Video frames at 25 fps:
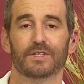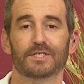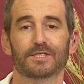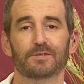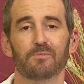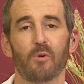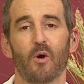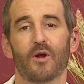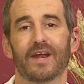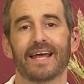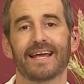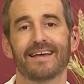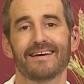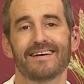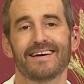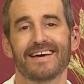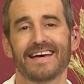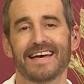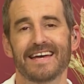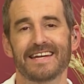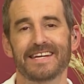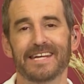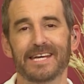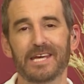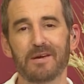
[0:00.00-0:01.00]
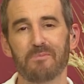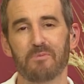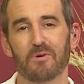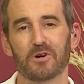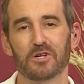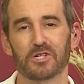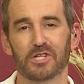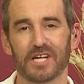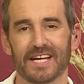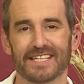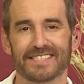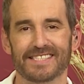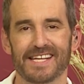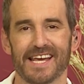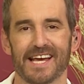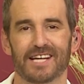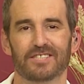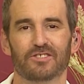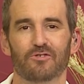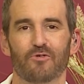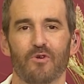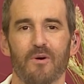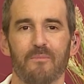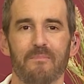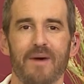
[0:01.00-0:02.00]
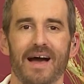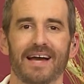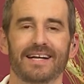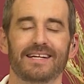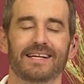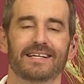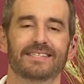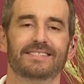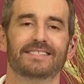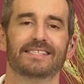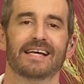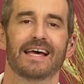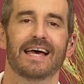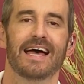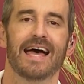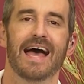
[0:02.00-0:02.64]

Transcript: Well, this morning, Nikki Bush is here to remind us